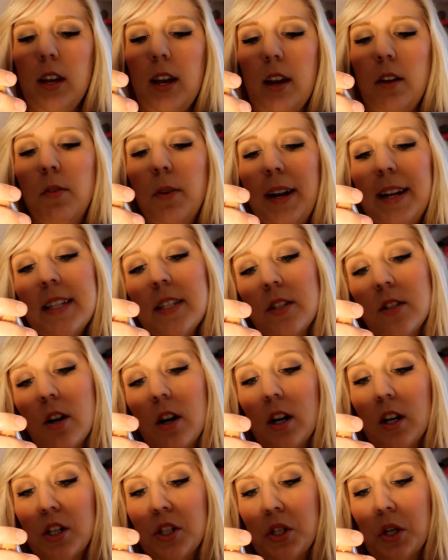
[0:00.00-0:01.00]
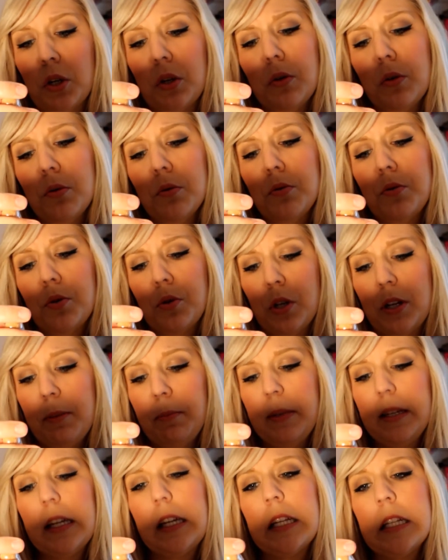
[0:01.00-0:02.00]
Erase Dark Circle
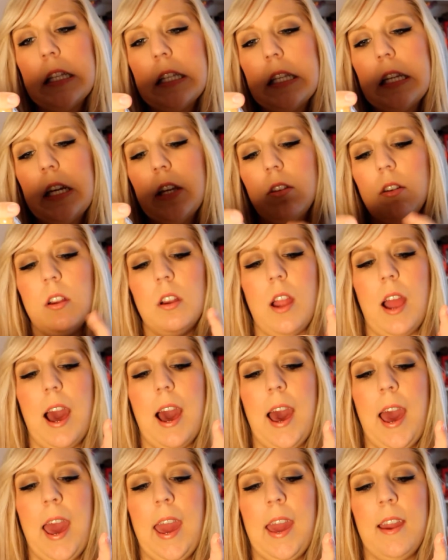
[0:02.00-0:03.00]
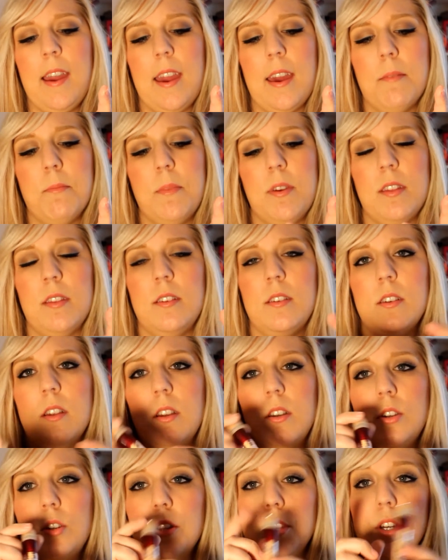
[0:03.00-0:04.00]
Treatment Concealer. I am
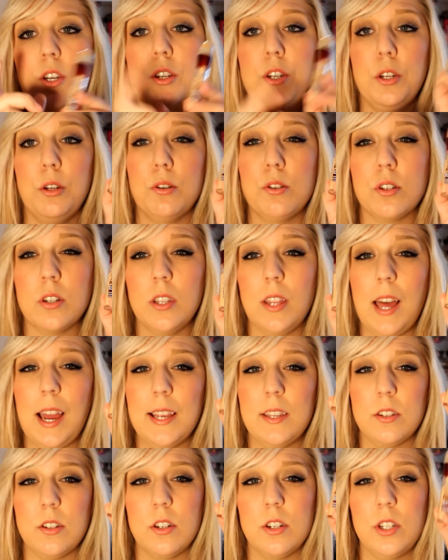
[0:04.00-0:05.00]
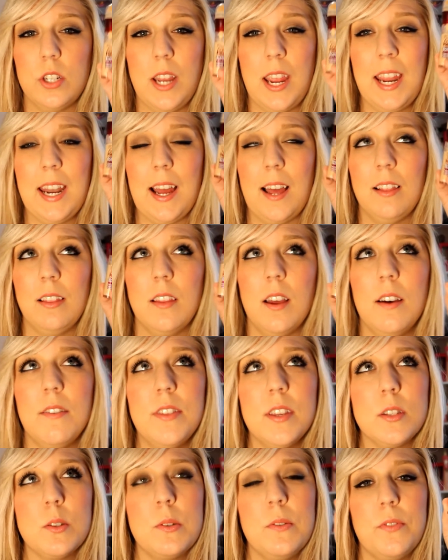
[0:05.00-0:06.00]
in the Neutralizer shade. I love
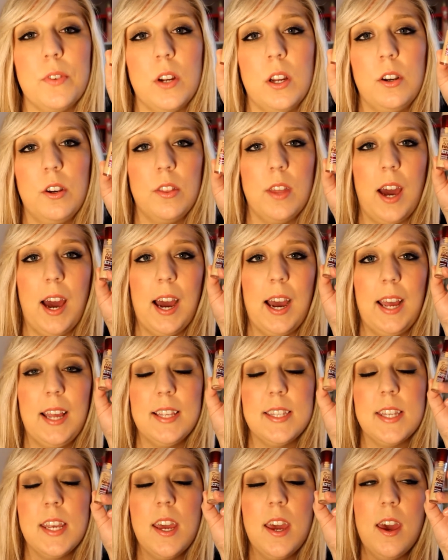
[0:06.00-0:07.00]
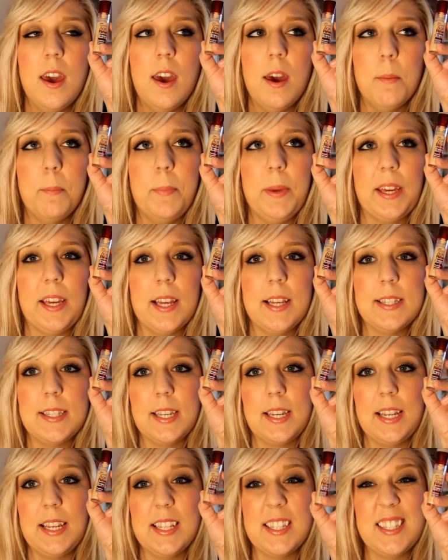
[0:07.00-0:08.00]
this one for under the eyes because
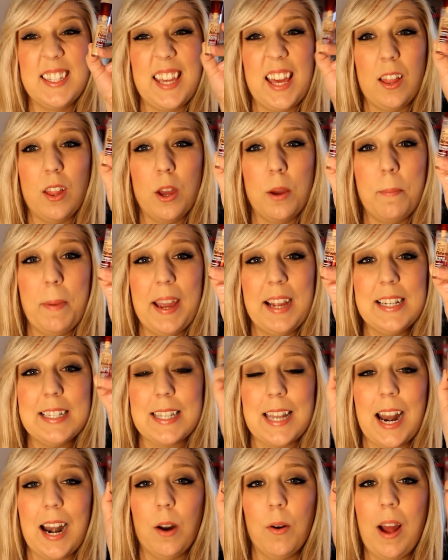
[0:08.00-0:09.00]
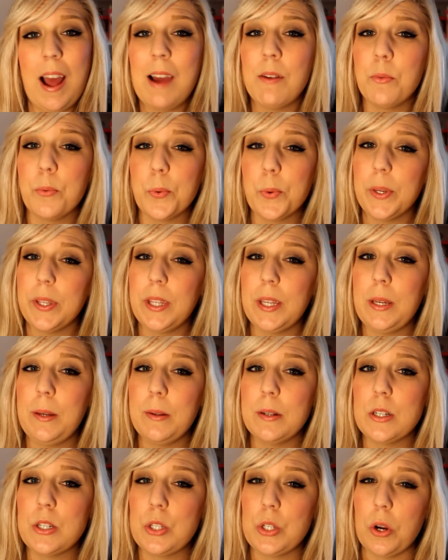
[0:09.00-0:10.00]
it is yellow based. I don't have
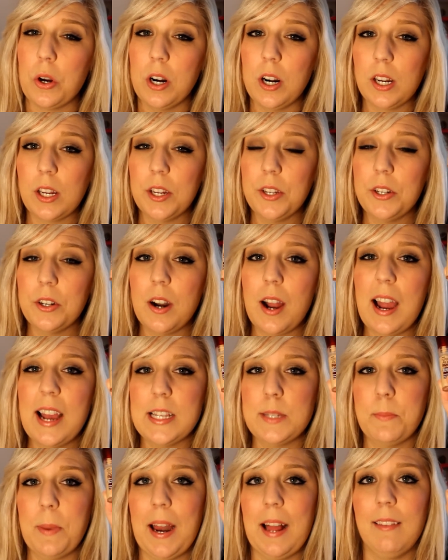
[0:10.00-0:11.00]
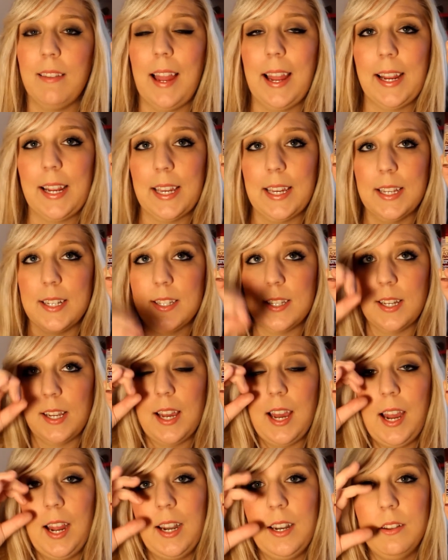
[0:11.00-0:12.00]
really dark under eyes, but I like it to
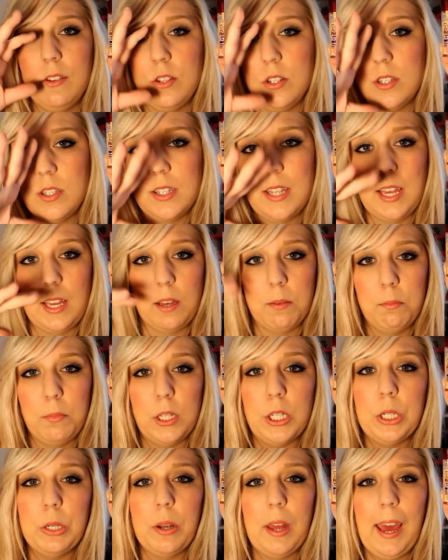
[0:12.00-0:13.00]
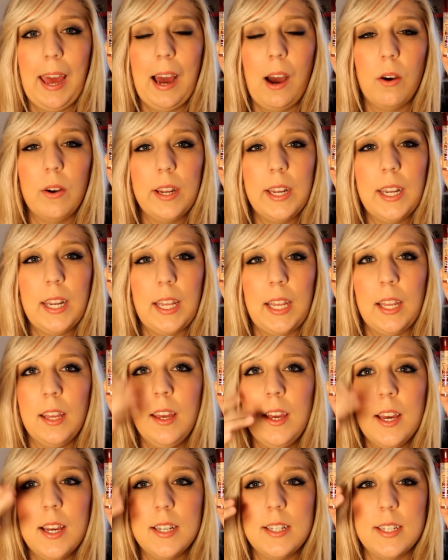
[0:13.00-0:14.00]
kind of just like mute out any
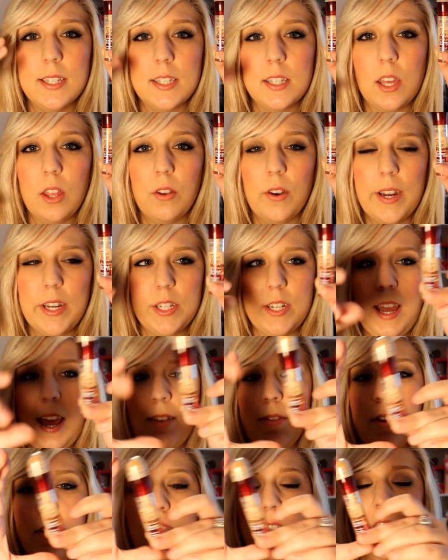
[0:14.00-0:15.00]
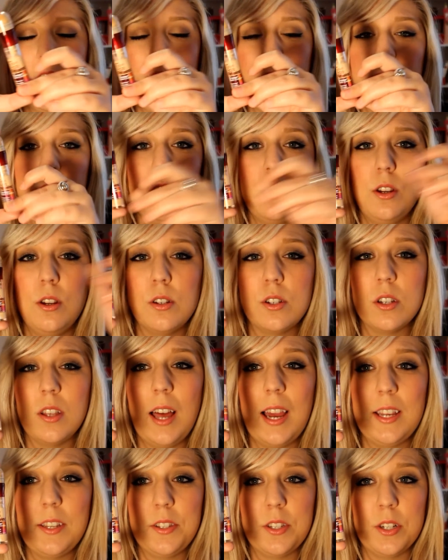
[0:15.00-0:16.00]
discoloration I have under there, and the
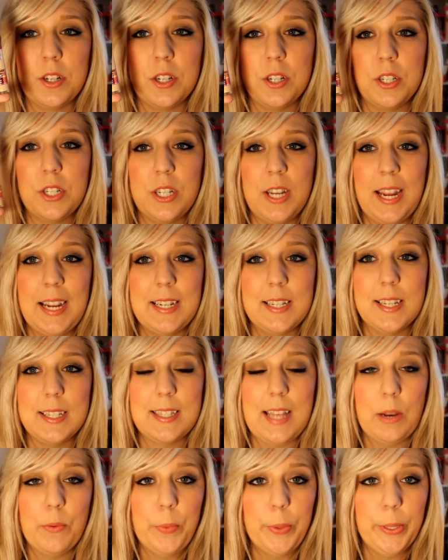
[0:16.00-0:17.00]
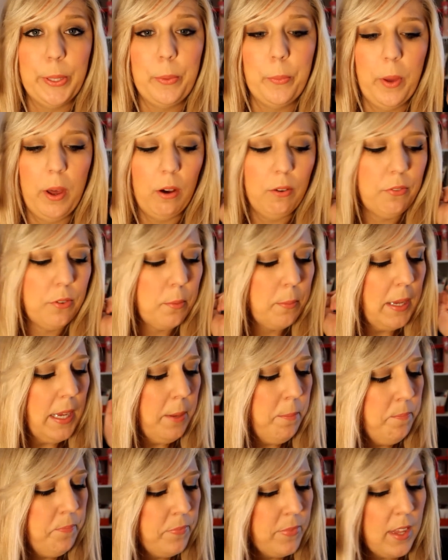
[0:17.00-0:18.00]
Neutralizer shade does that really well for
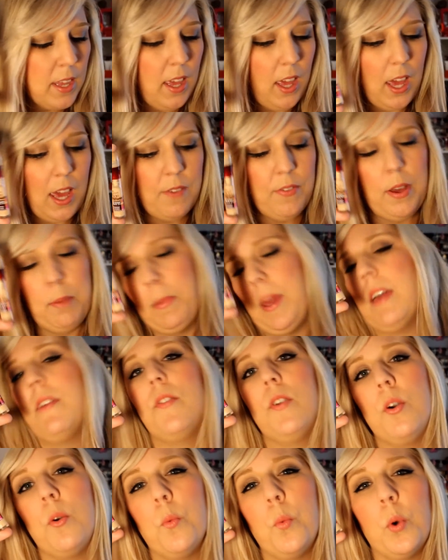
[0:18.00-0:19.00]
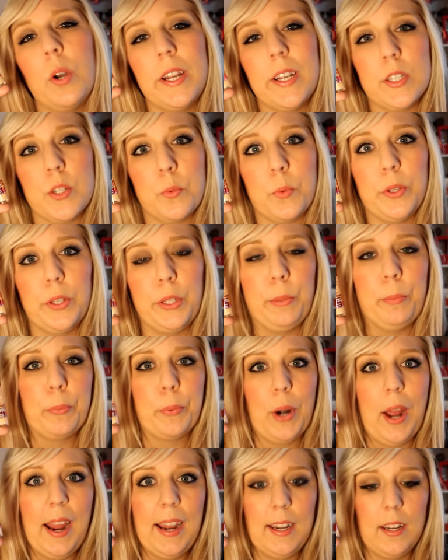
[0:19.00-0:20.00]
me. If I'm ever wanting to really
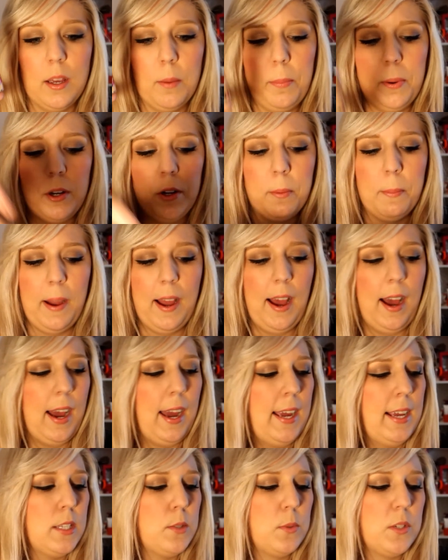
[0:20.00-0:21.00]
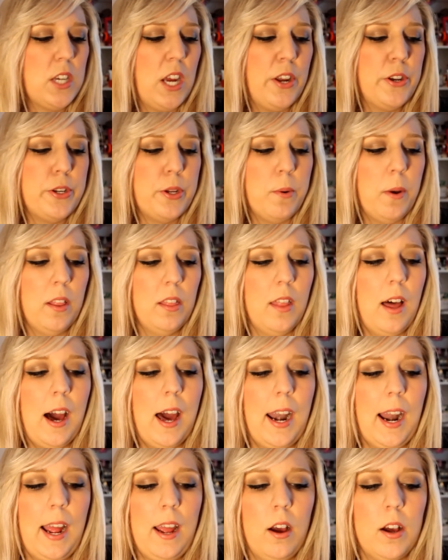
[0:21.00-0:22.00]
brighten up under my eyes, which I do a
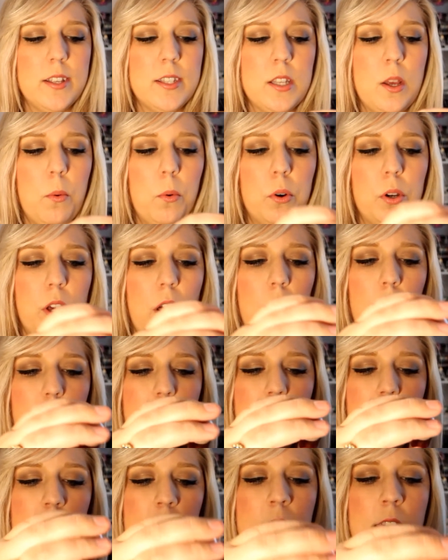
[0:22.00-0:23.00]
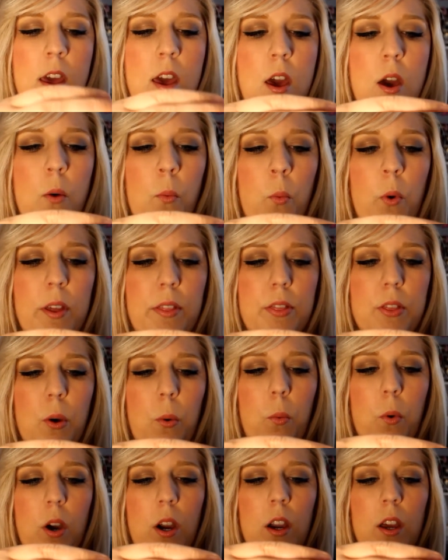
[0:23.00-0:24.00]
lot, I also will go in with the
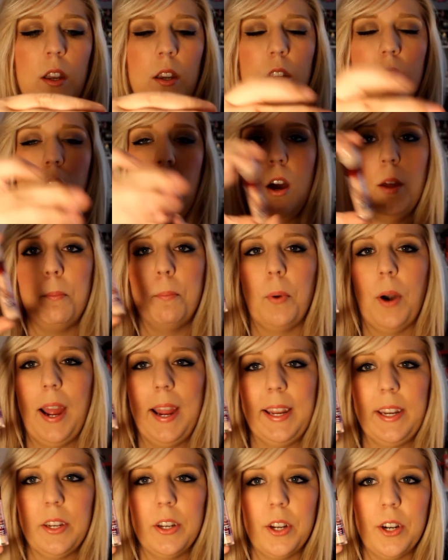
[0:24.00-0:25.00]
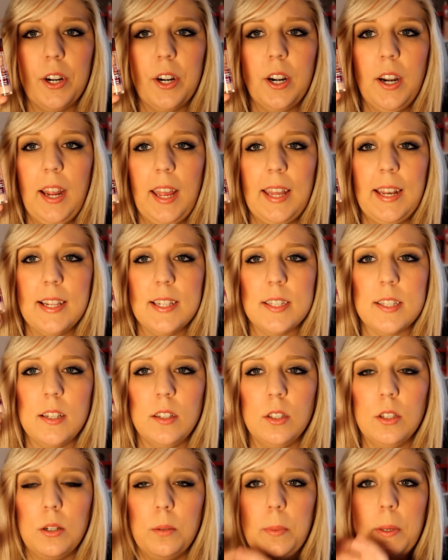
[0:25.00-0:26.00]
one called Brightener, and it's a
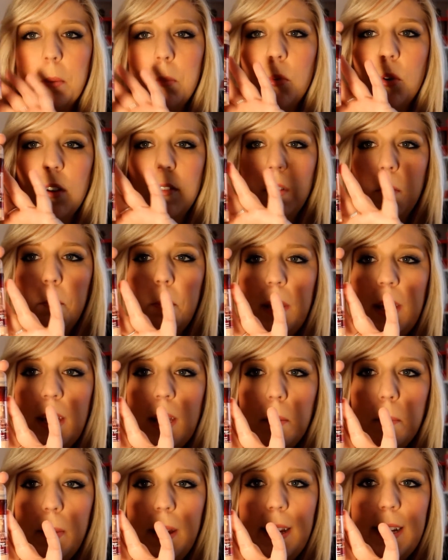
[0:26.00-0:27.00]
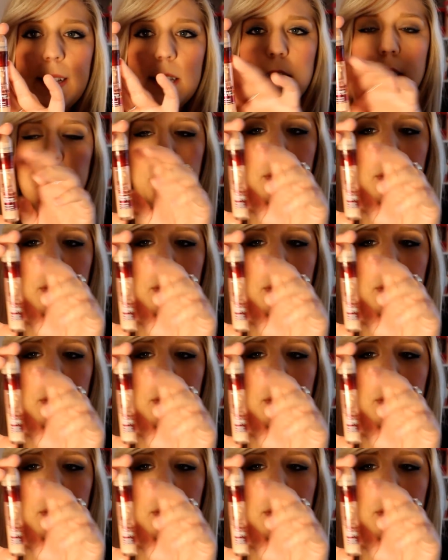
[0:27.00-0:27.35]
little bit more of a pink base.